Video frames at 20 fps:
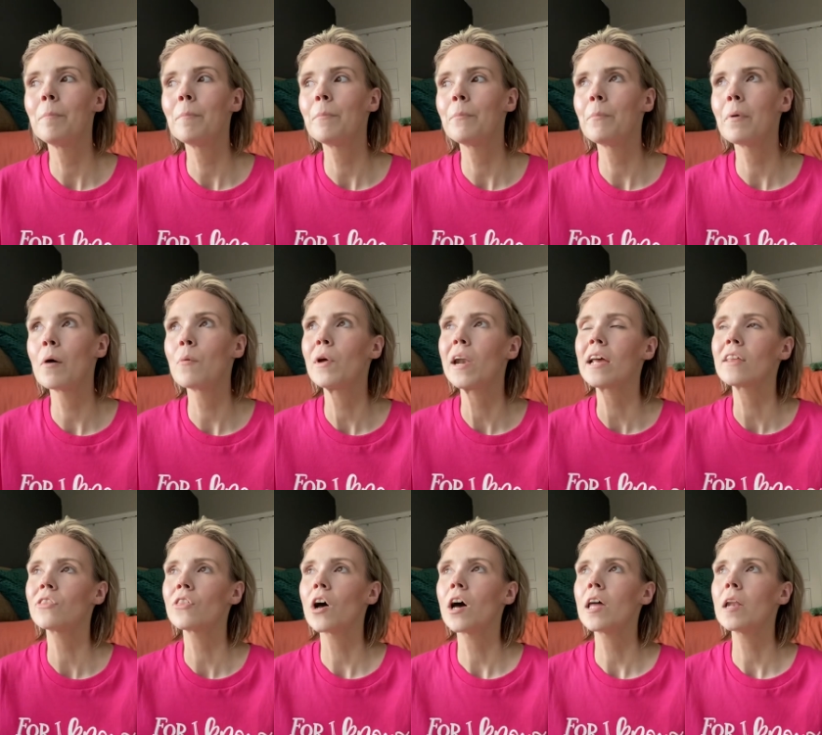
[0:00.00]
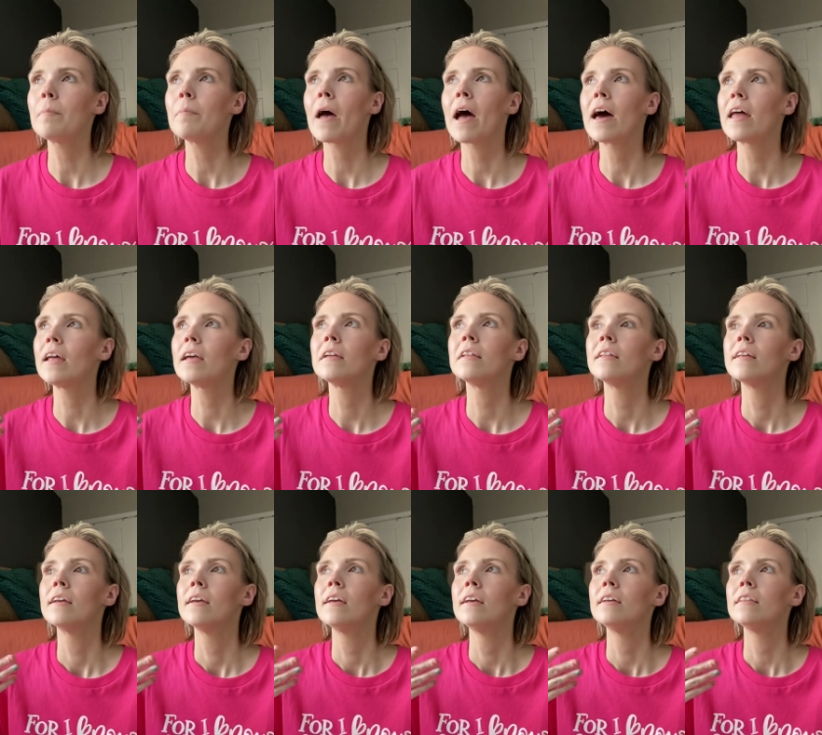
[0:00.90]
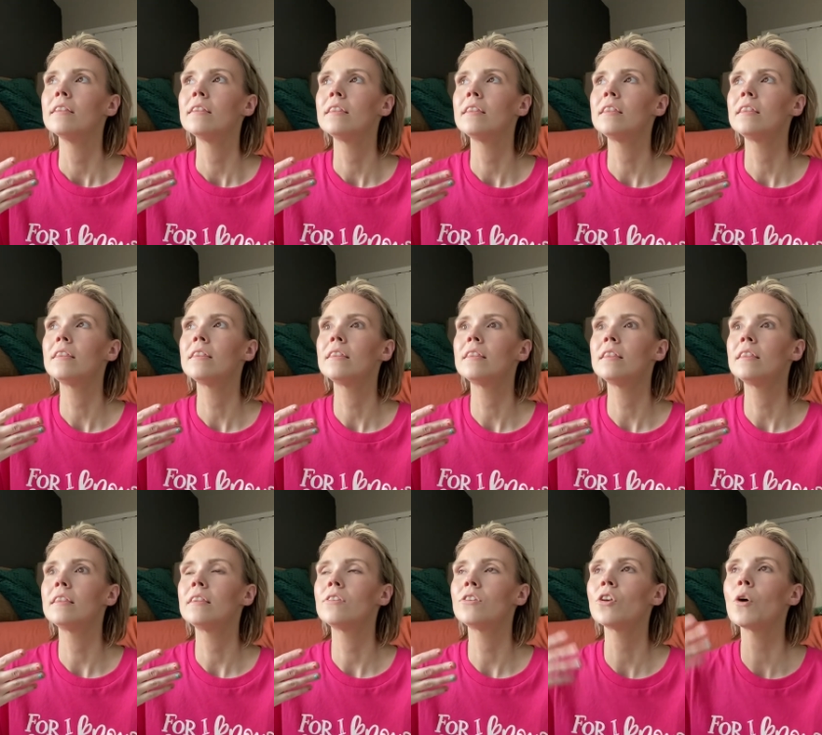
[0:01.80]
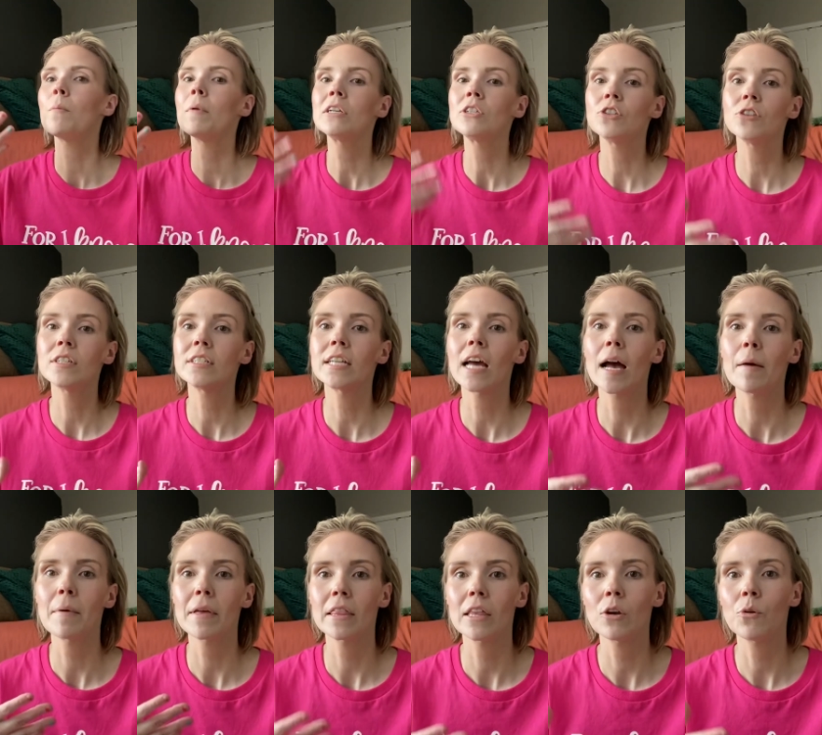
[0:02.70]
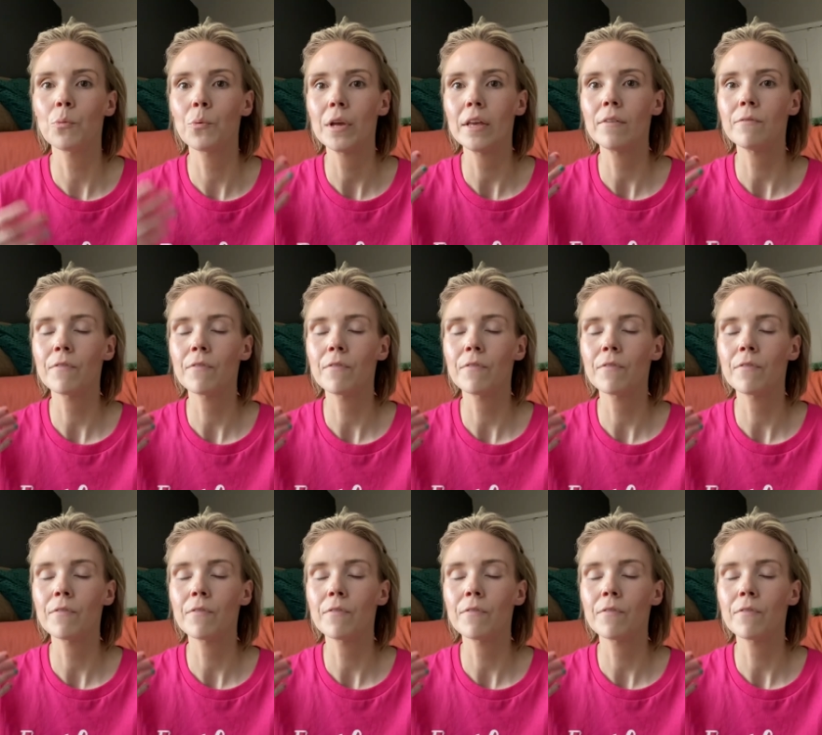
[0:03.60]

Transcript: But when I thought about it, so much of the time I think we